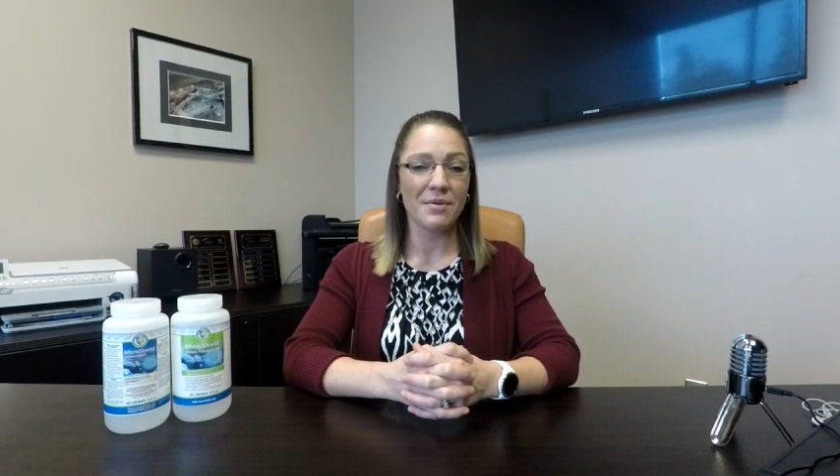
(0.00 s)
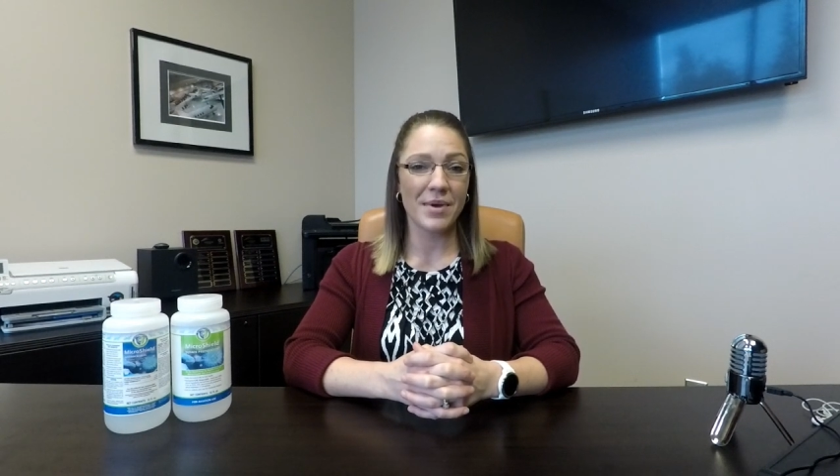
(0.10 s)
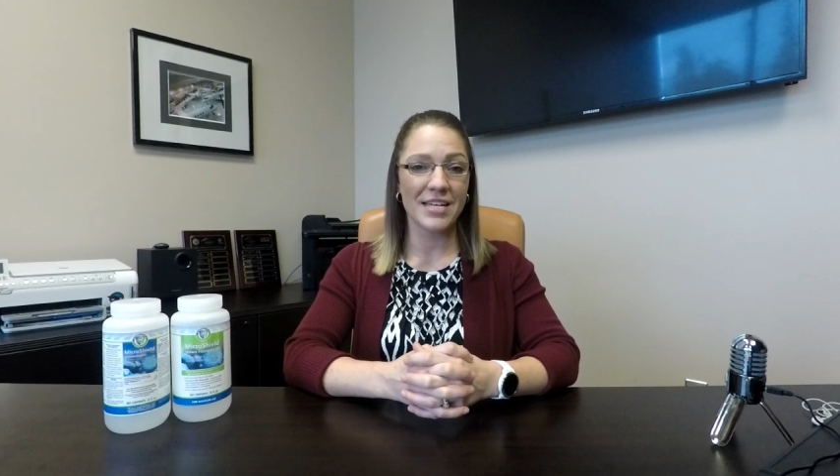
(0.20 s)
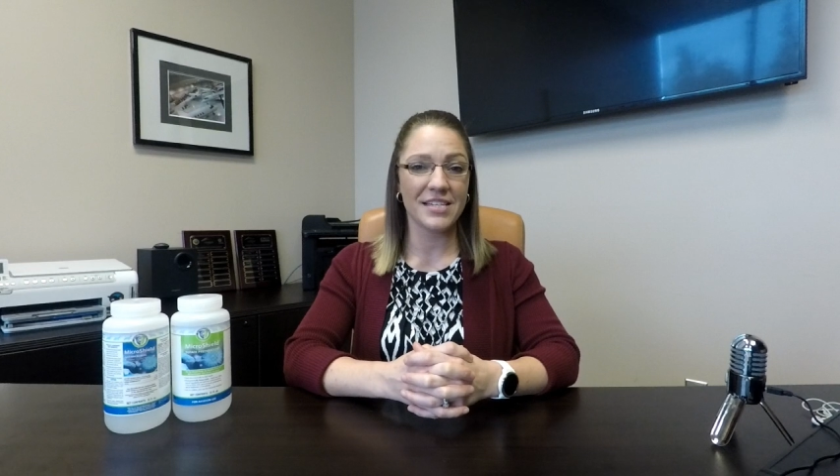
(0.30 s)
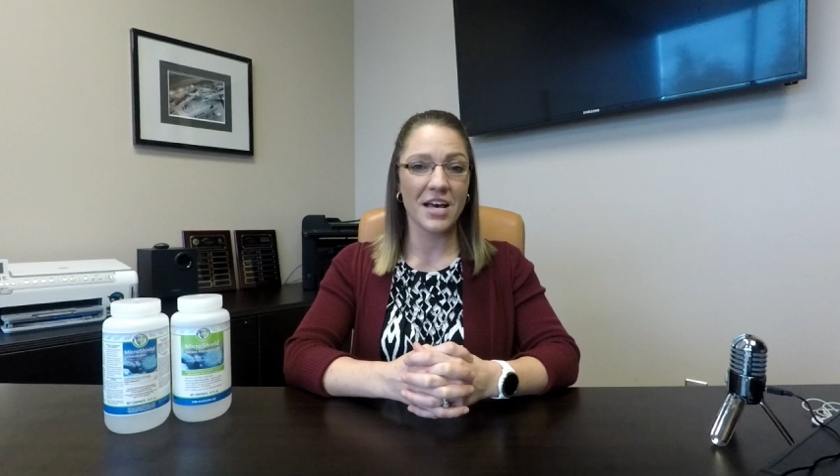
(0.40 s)

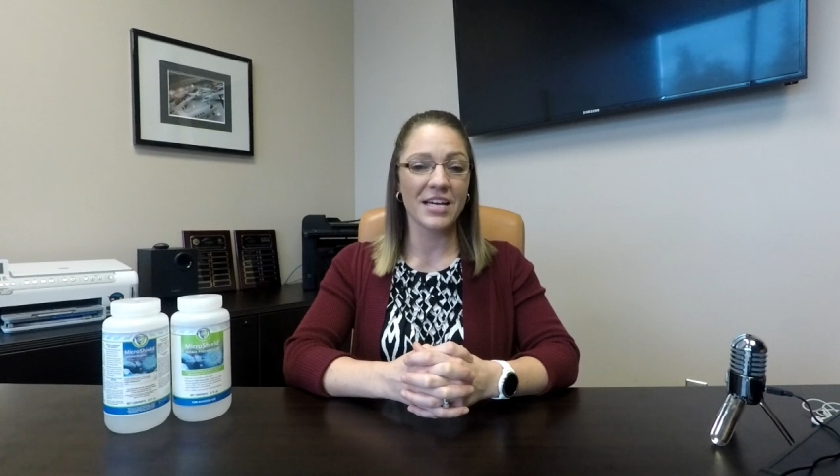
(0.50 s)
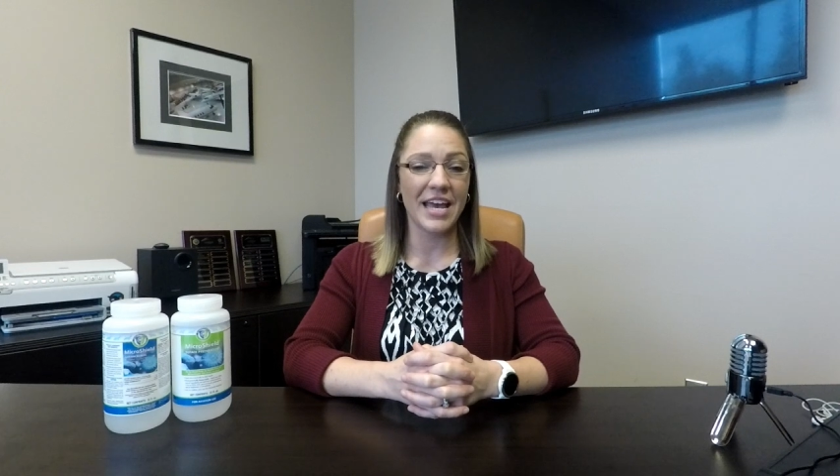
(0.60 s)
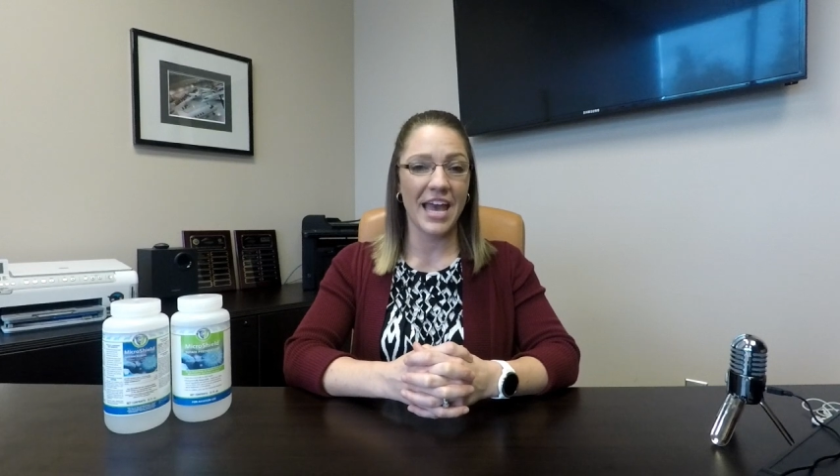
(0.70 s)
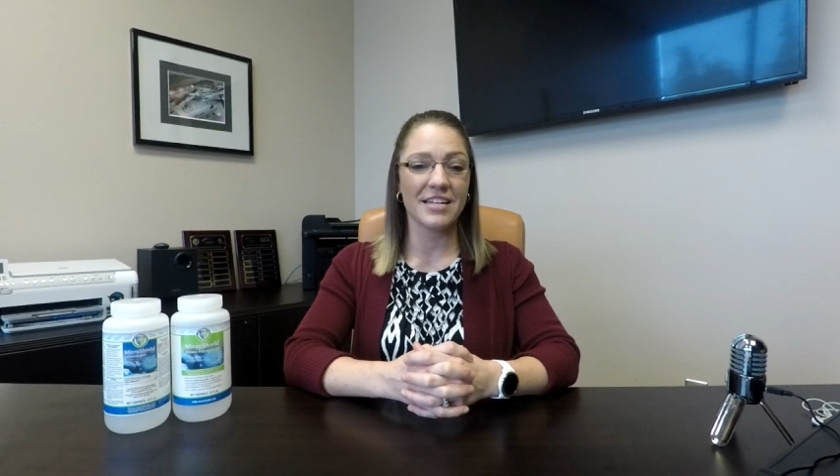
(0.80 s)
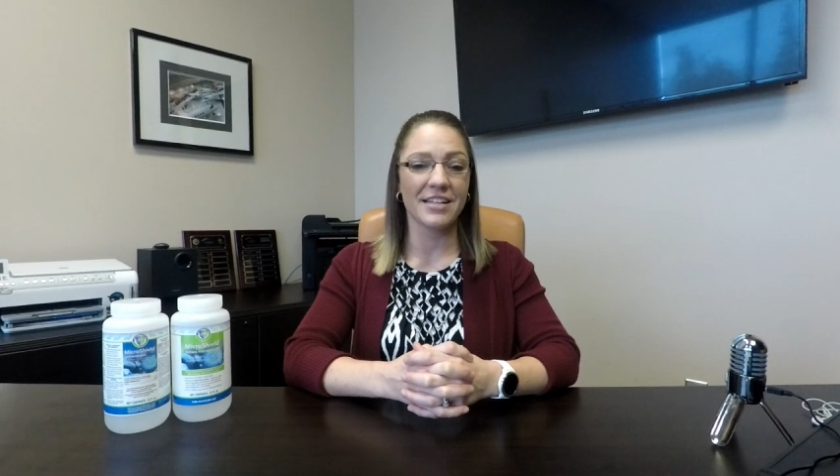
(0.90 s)
Mesa,
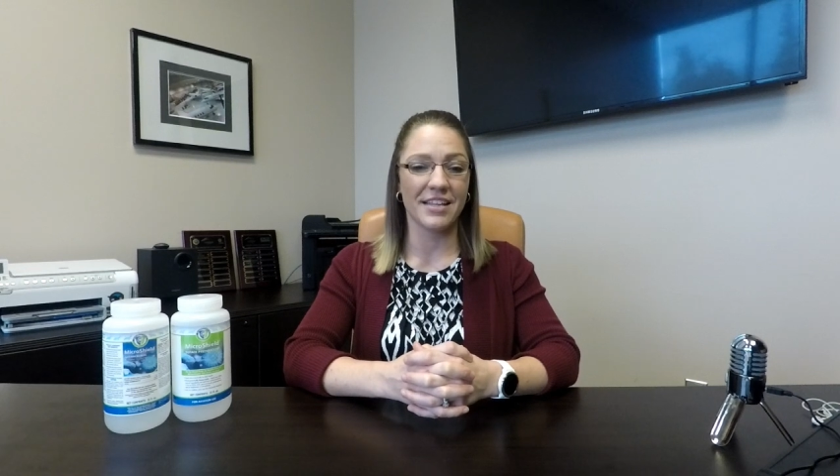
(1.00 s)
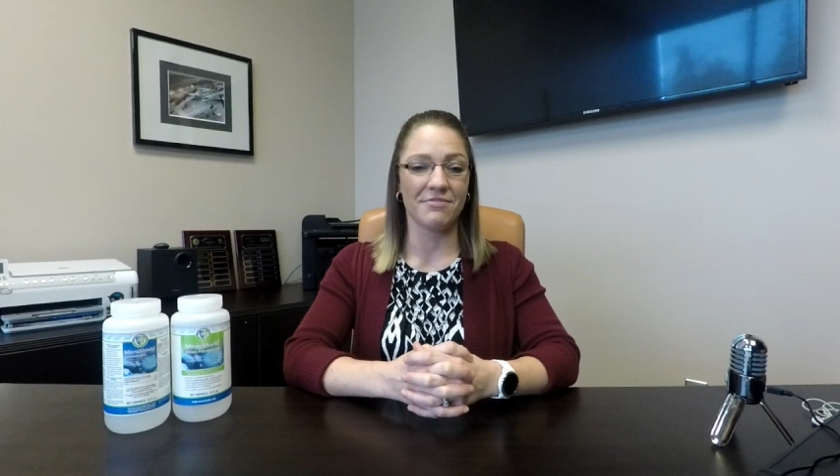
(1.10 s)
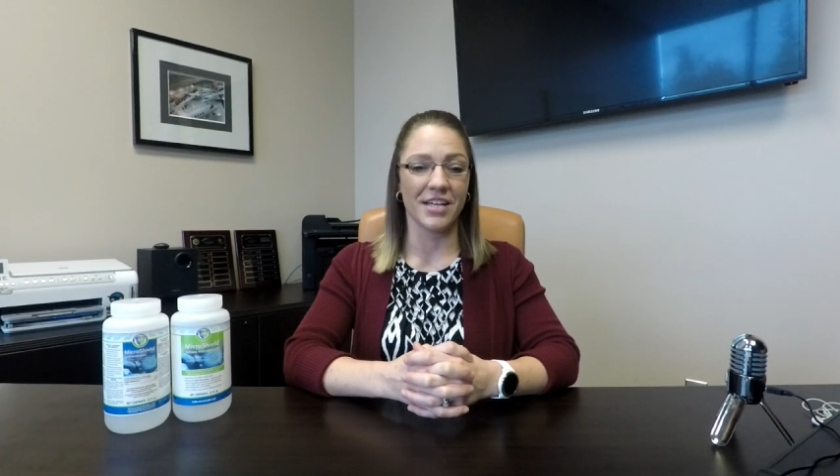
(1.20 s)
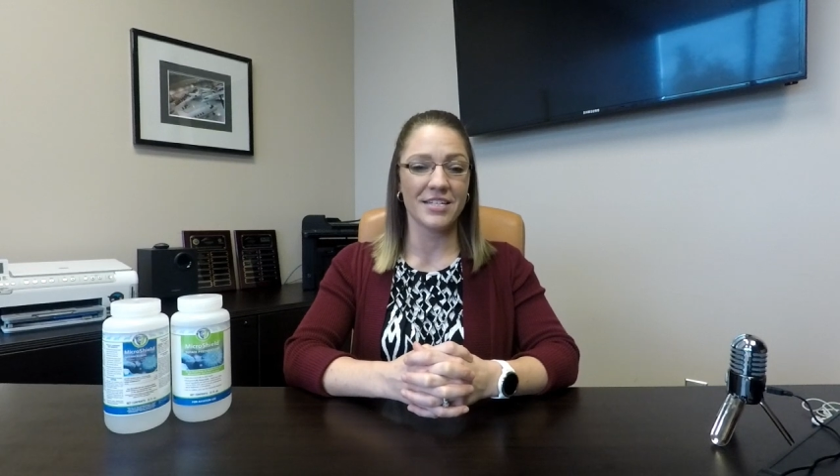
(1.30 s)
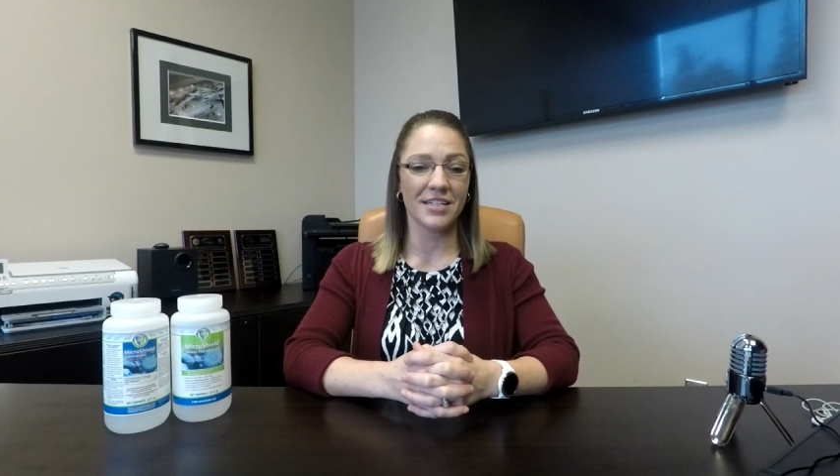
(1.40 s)
and
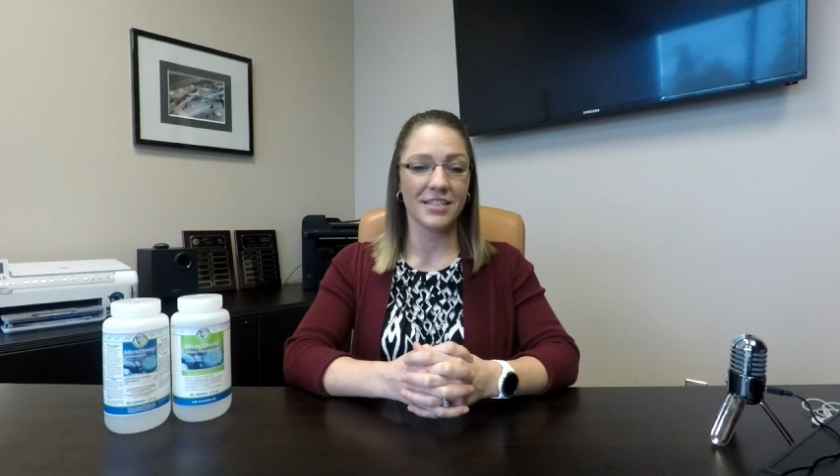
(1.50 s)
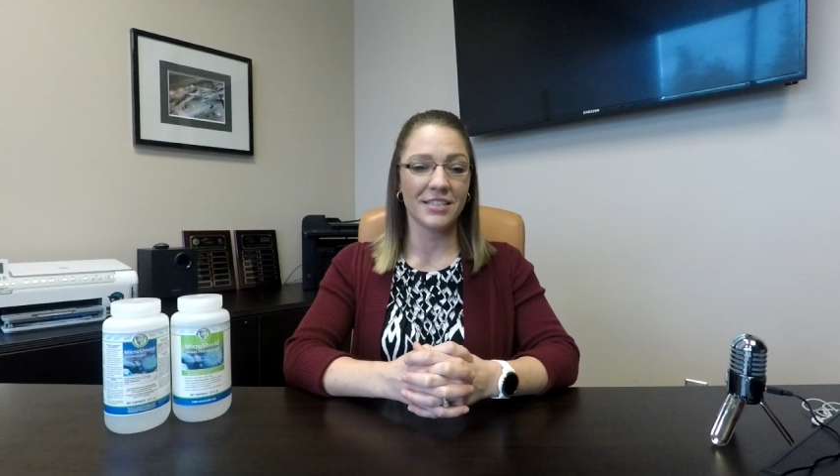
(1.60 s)
Cleveland.